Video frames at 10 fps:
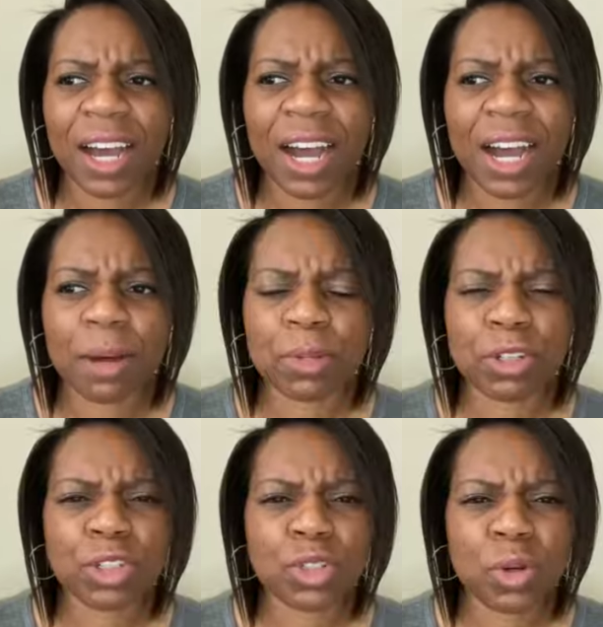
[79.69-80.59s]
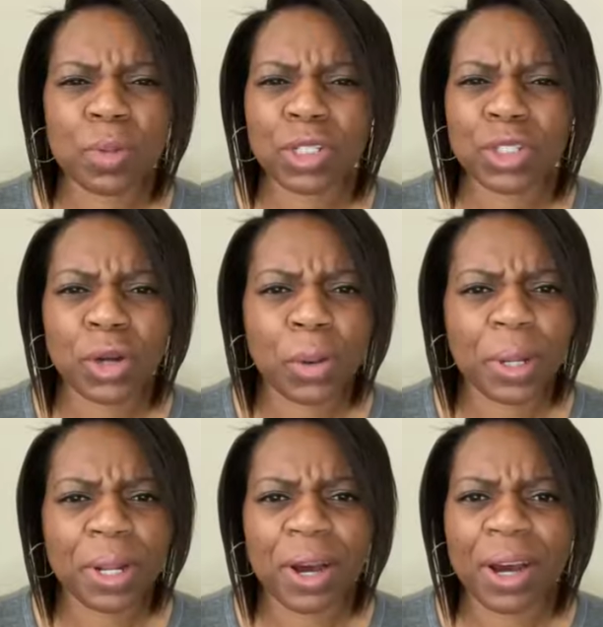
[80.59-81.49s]
Um, there's so much
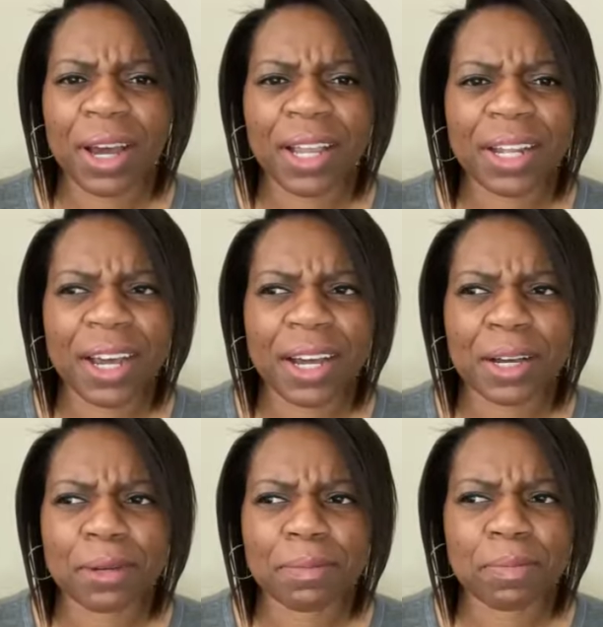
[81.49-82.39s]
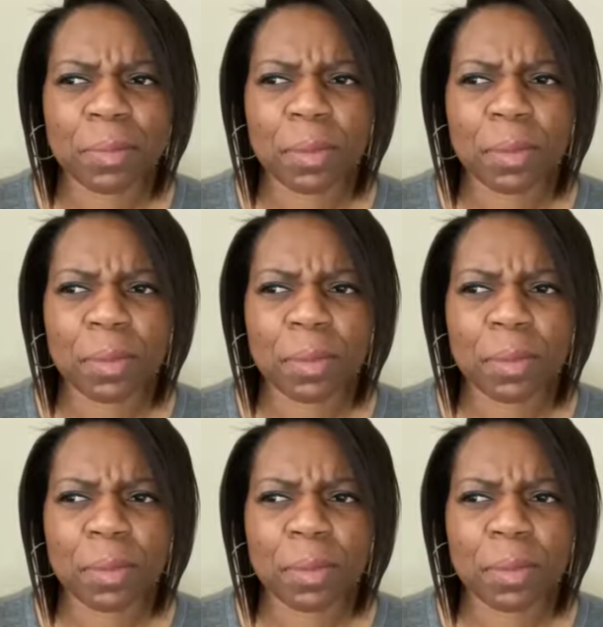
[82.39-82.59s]
going on um,